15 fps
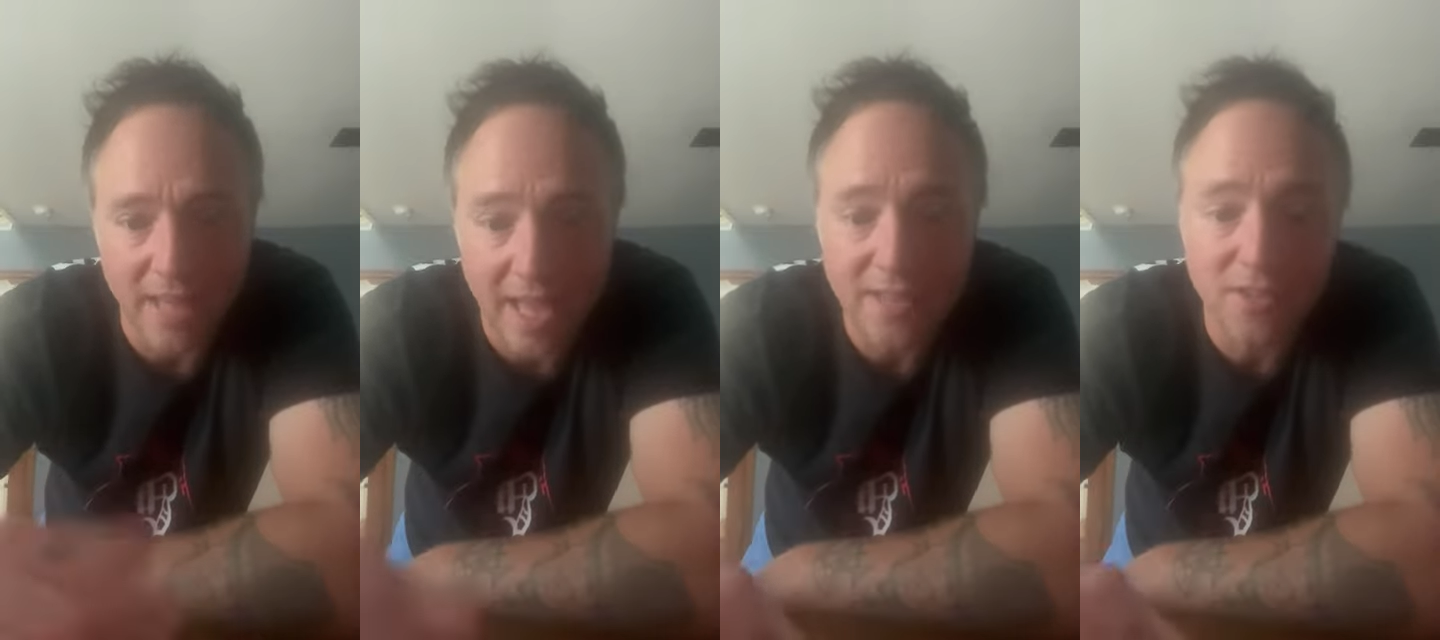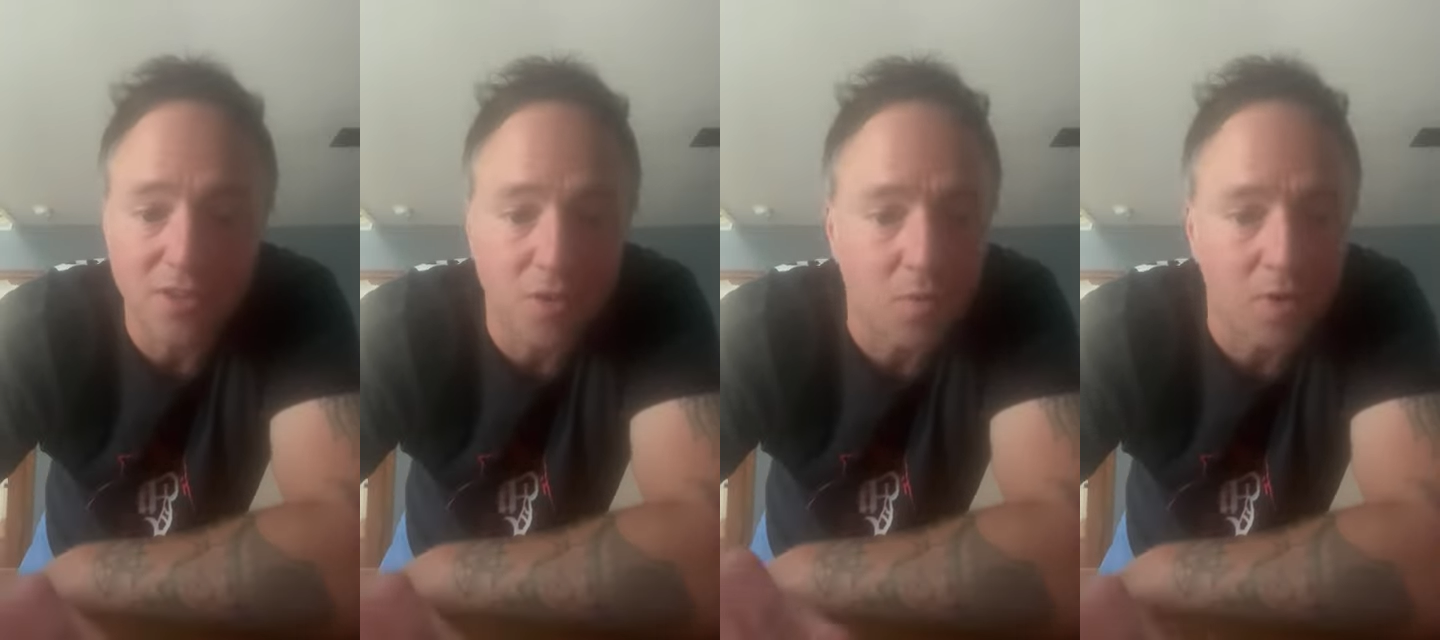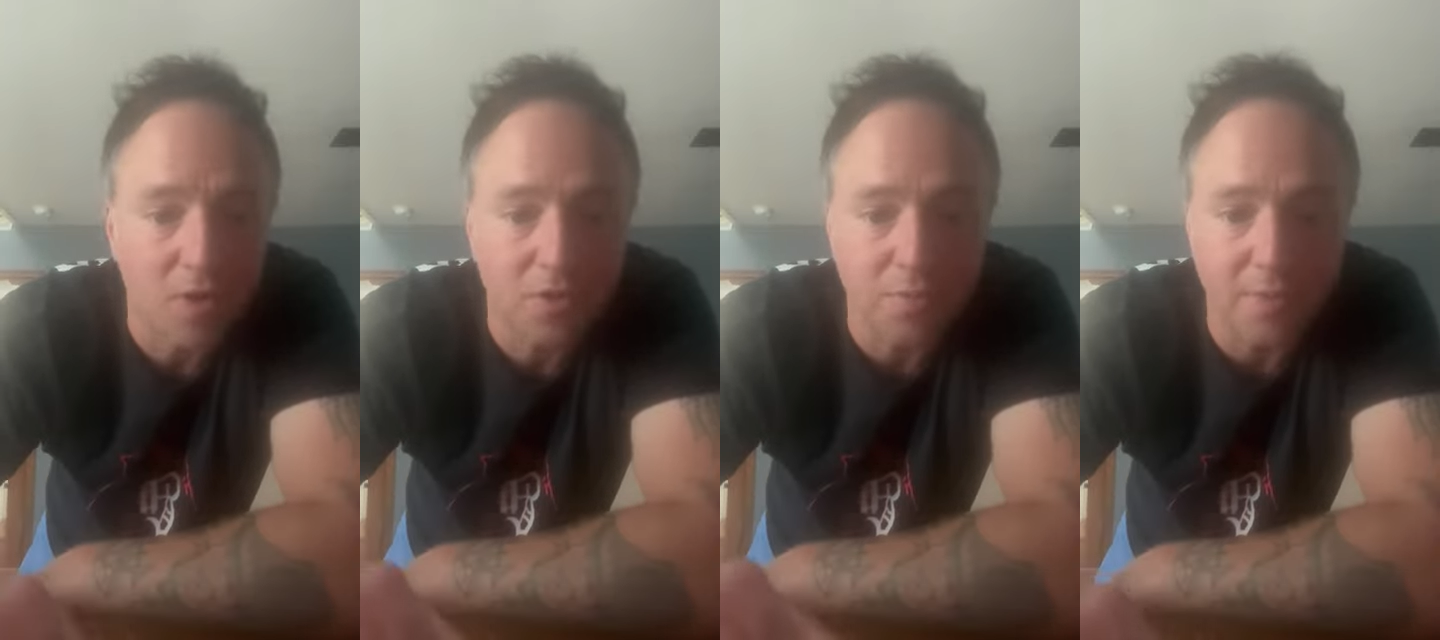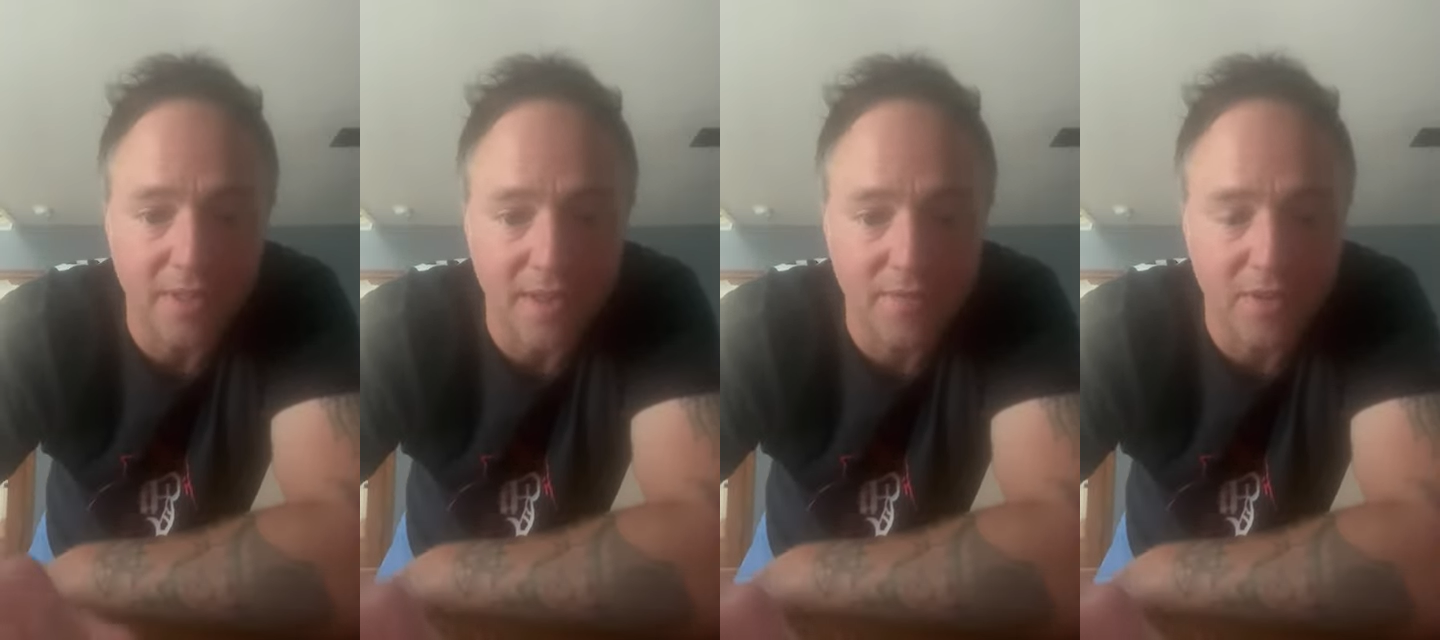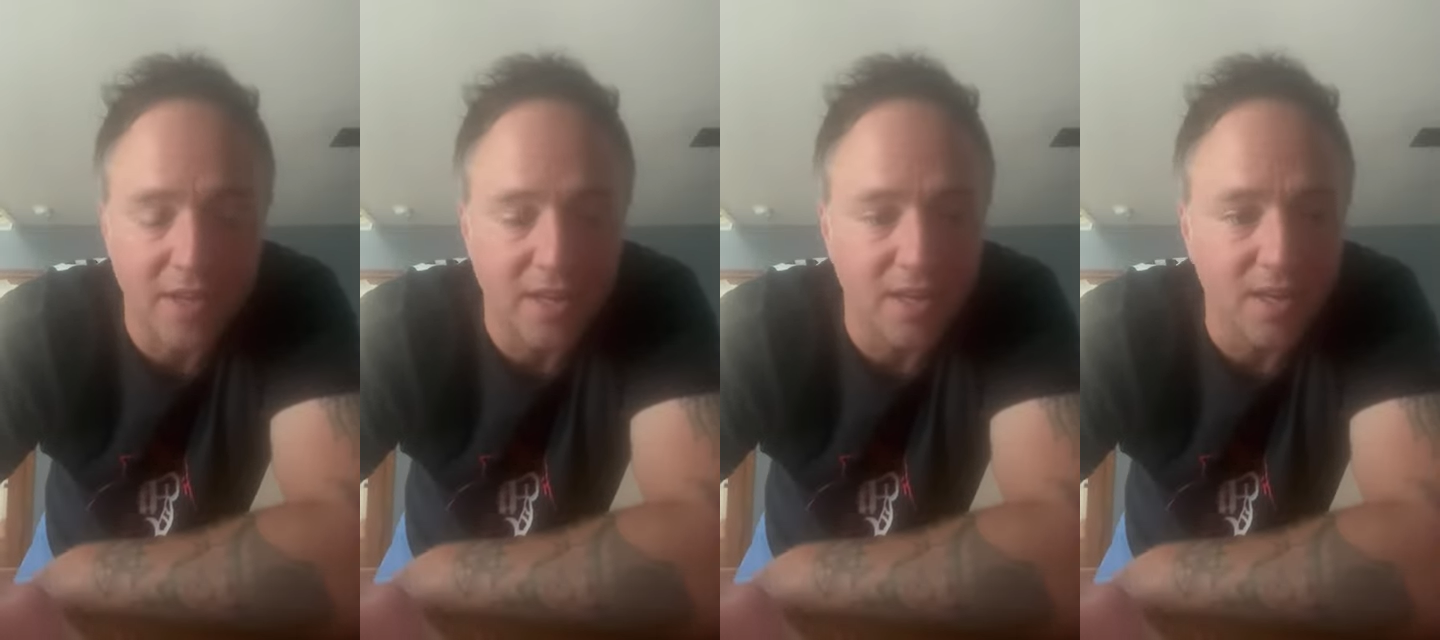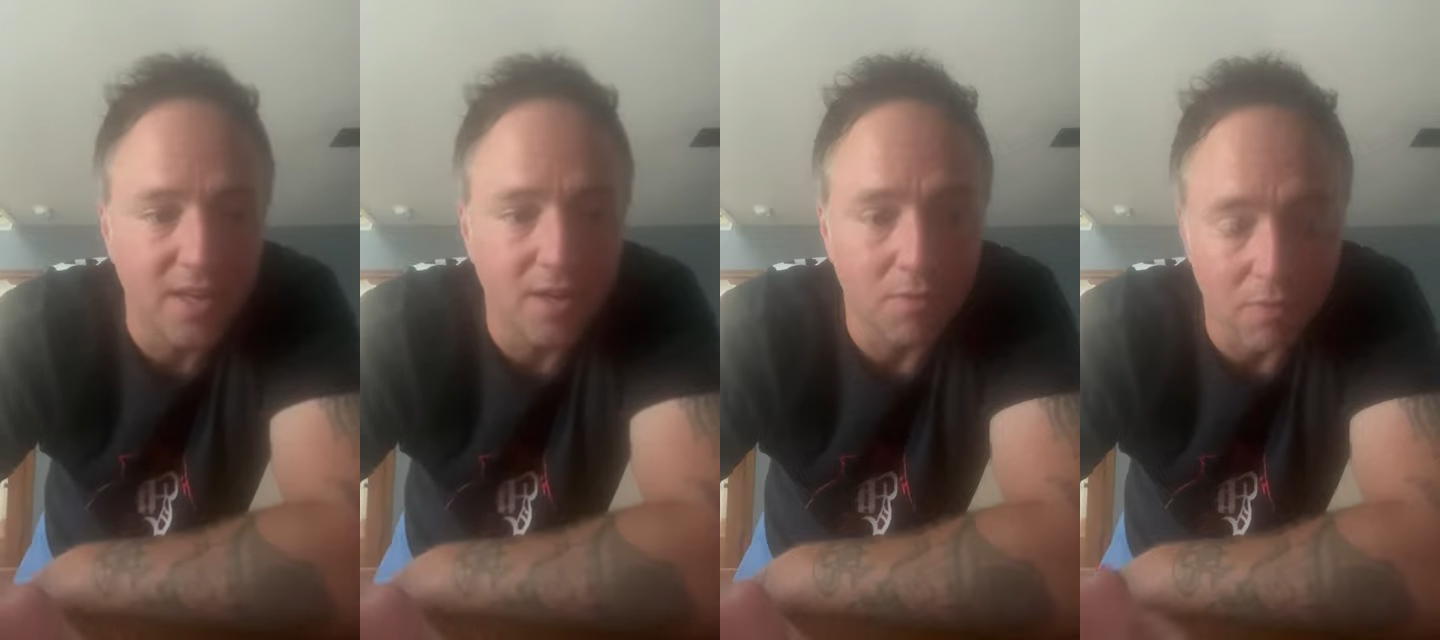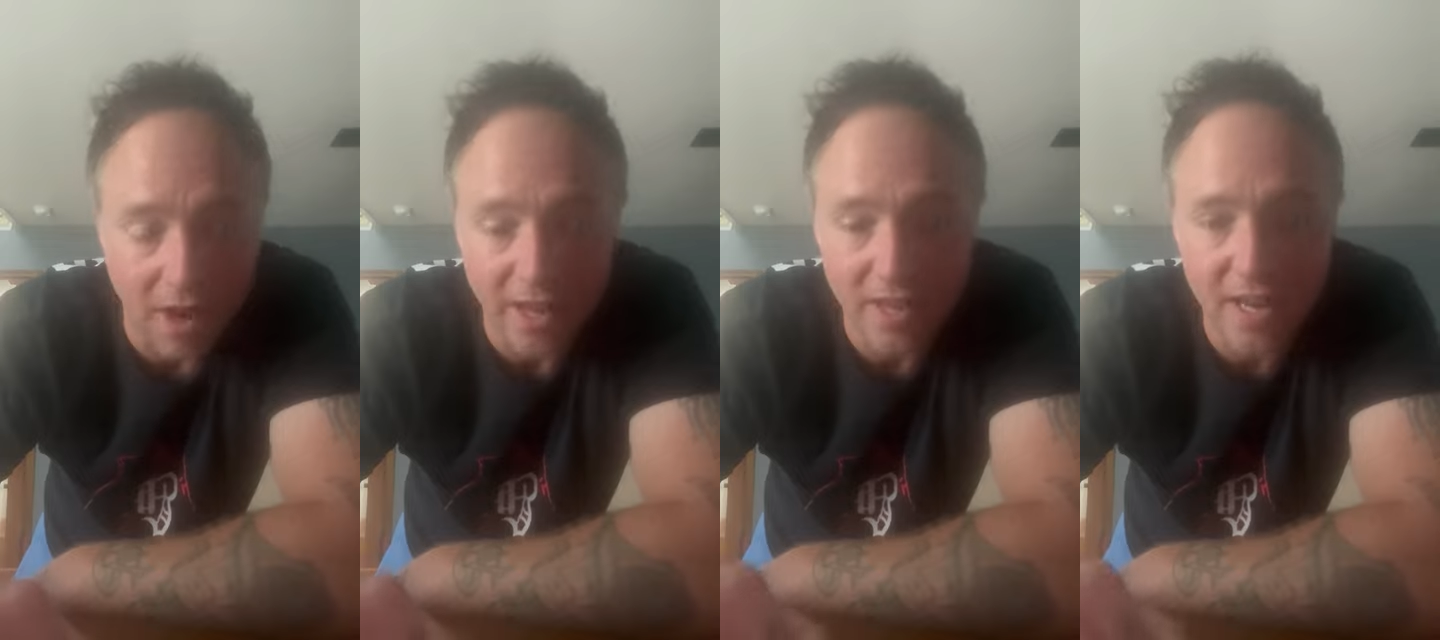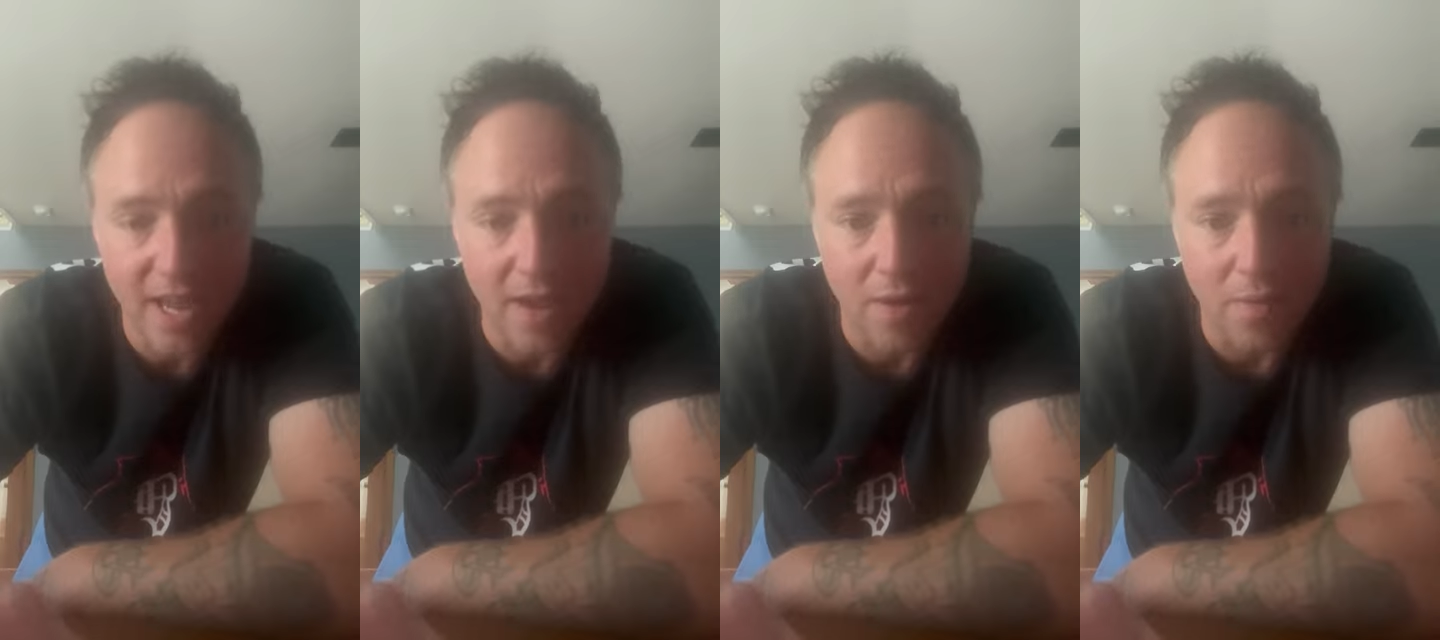That's the world we live in right
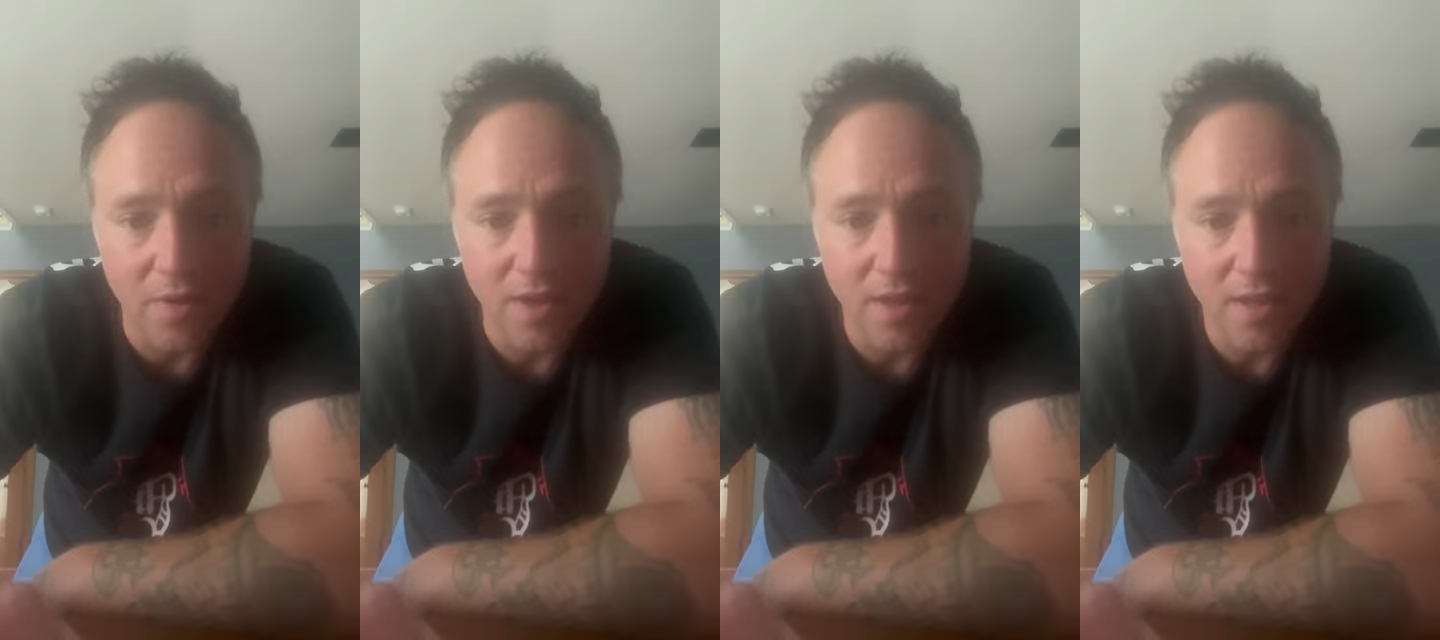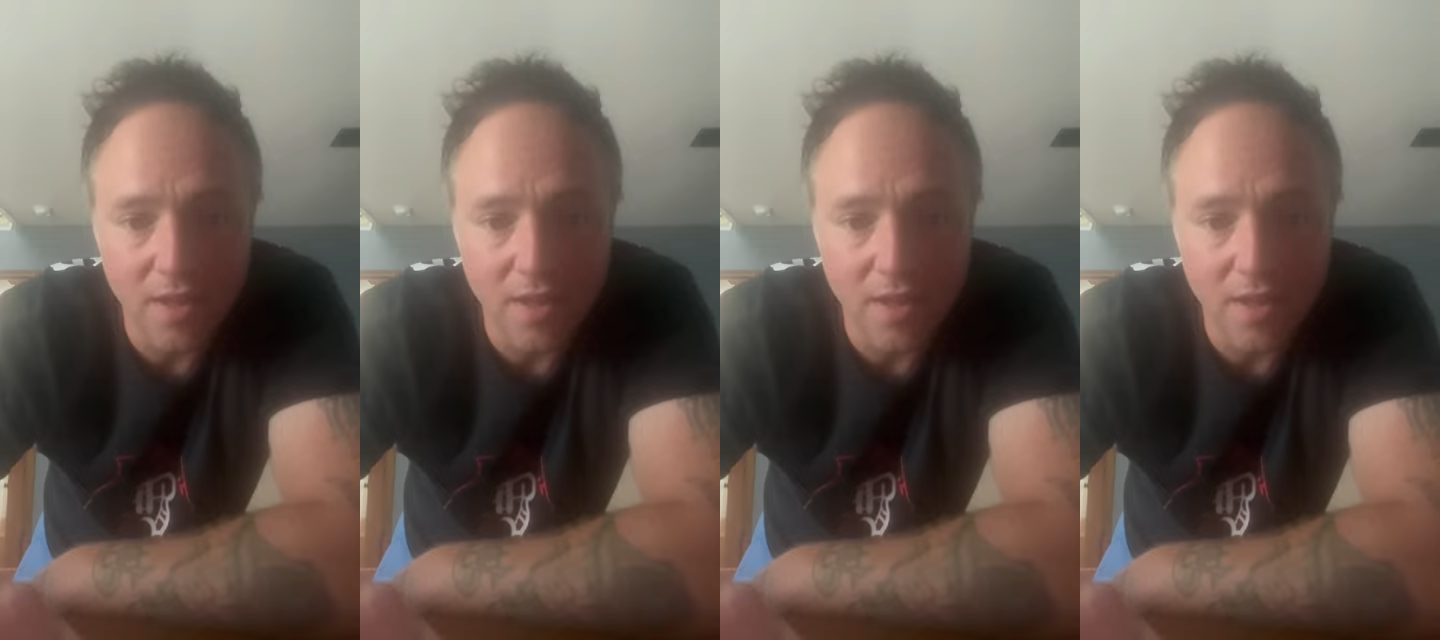now.